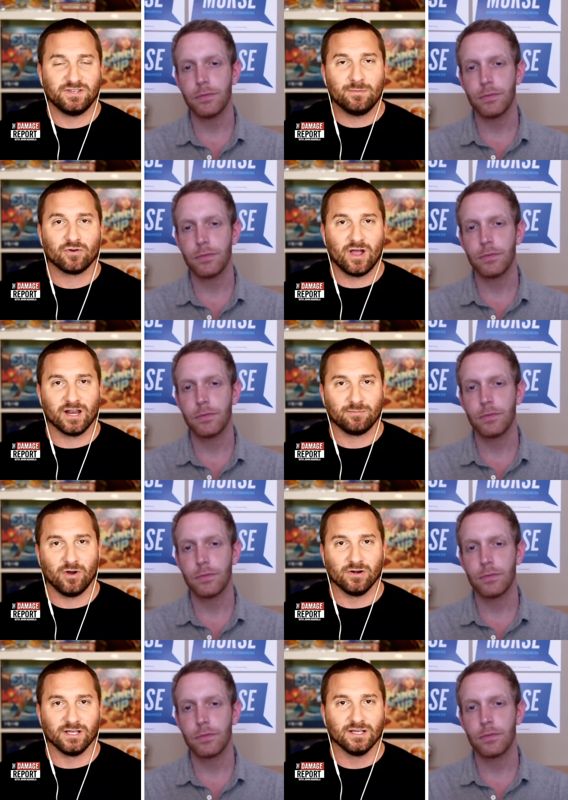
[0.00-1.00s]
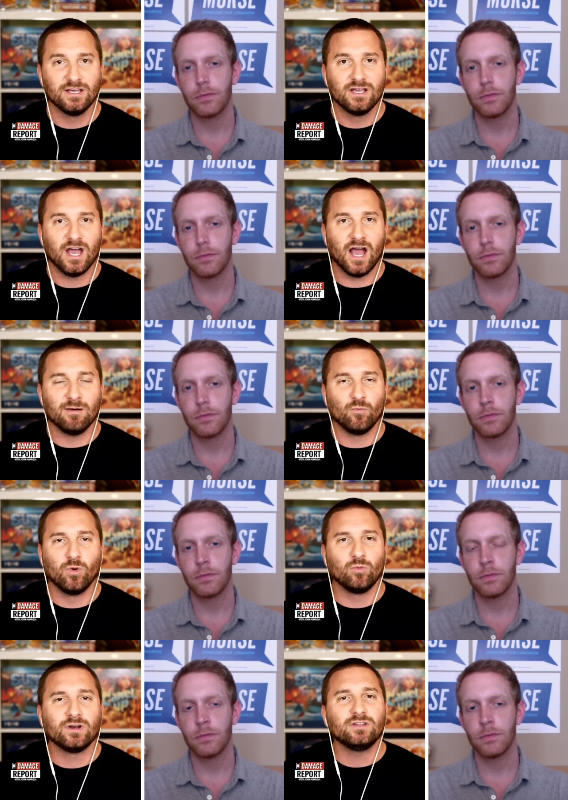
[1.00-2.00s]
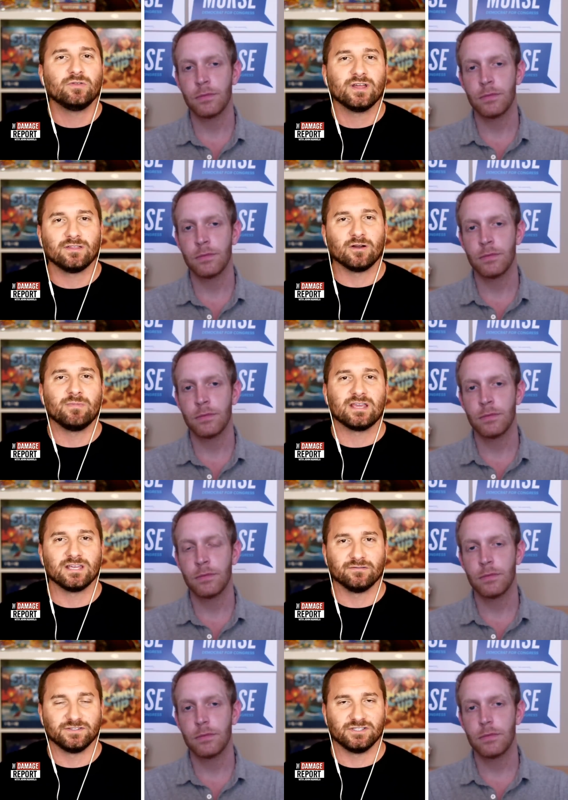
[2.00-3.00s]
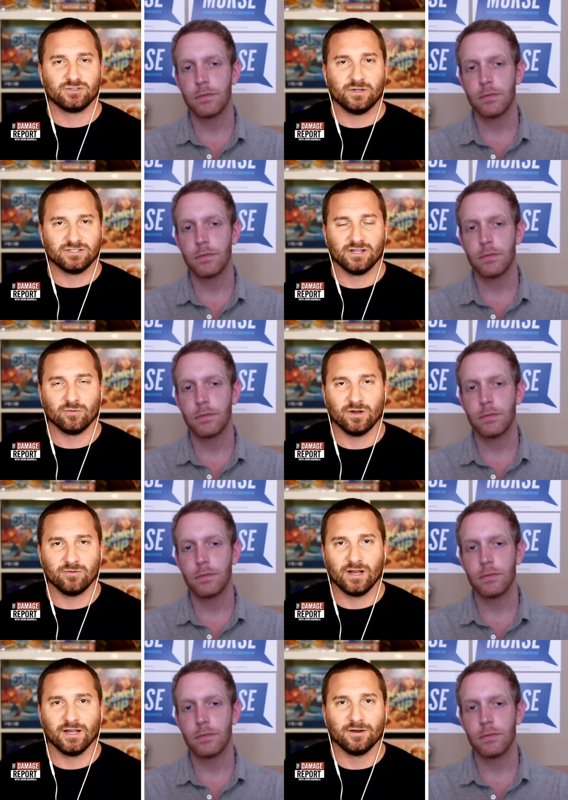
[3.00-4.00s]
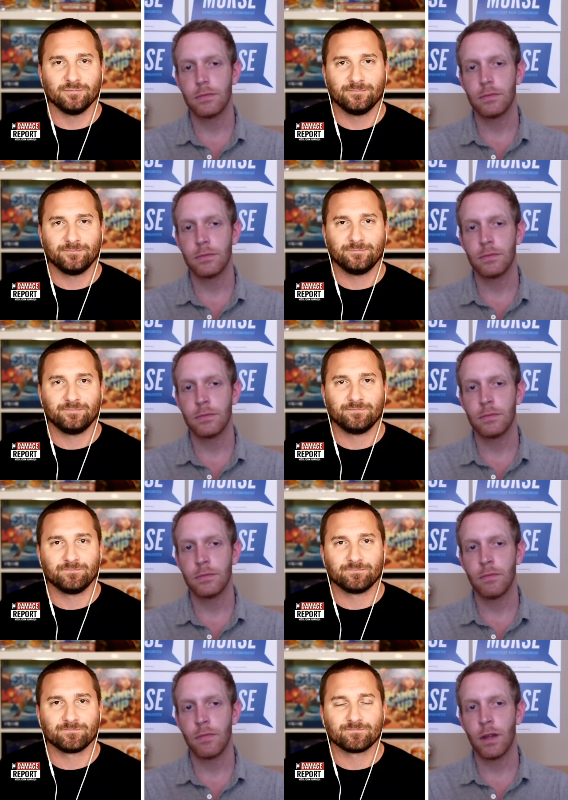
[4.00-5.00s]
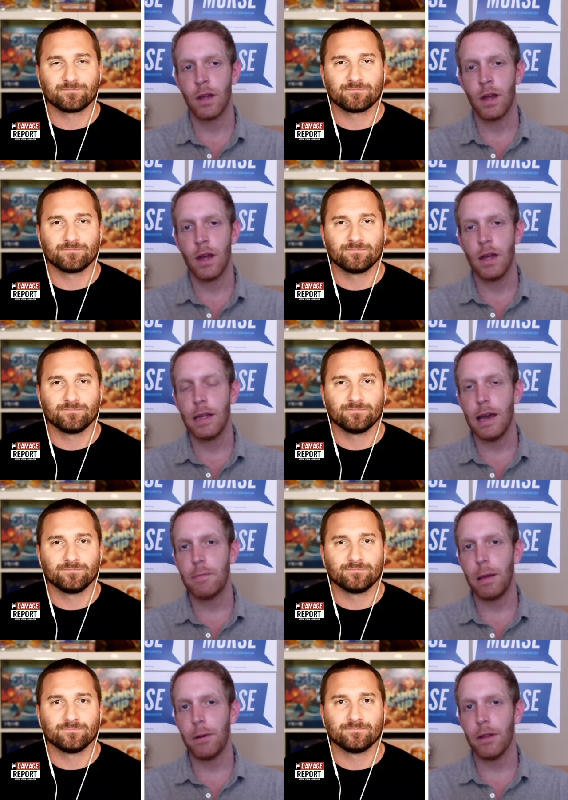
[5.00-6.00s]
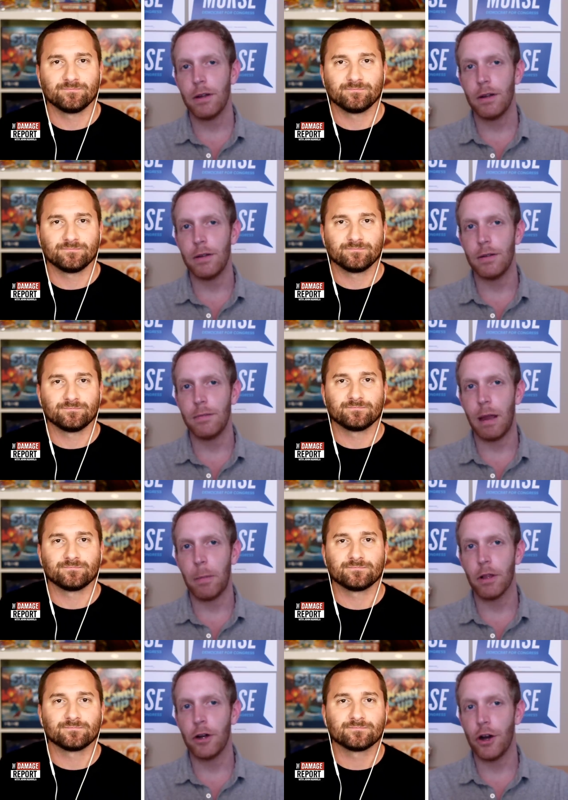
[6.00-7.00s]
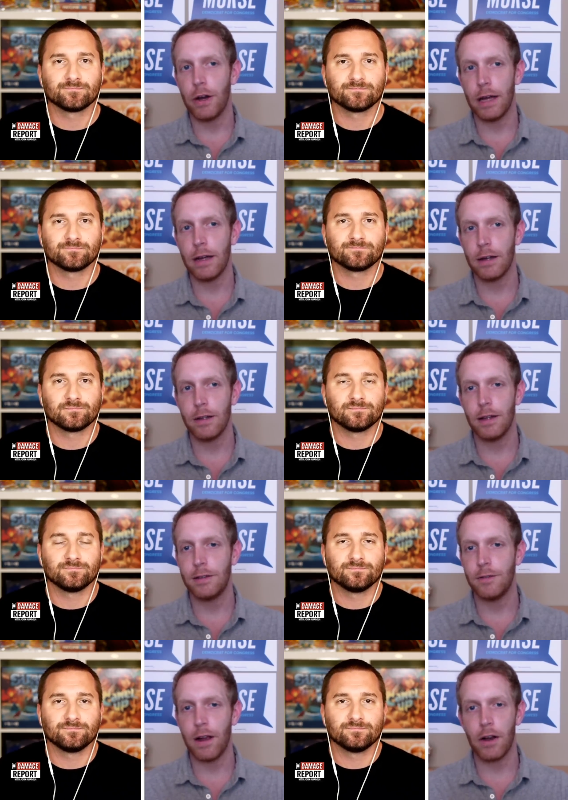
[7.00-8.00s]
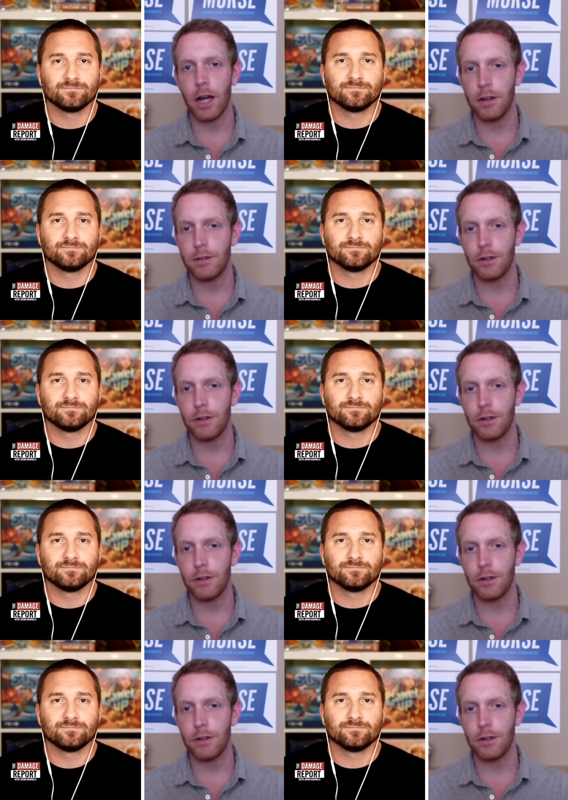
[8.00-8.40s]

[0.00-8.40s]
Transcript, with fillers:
Speaker 1: from the Democratic Party? Um, what, what do you think they're making of the situation that we're in right now?
Speaker 2: Yeah, people are people are hurting. It's a very